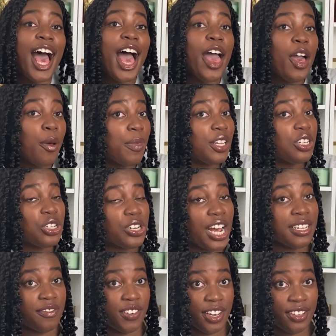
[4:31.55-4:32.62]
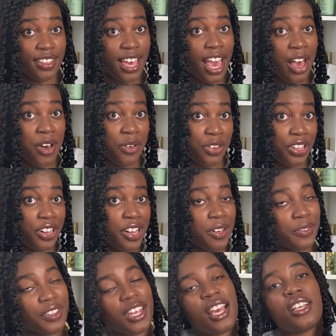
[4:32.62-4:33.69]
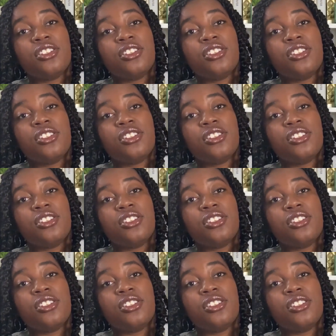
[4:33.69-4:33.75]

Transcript: I hope that you tried to figure that out on your own.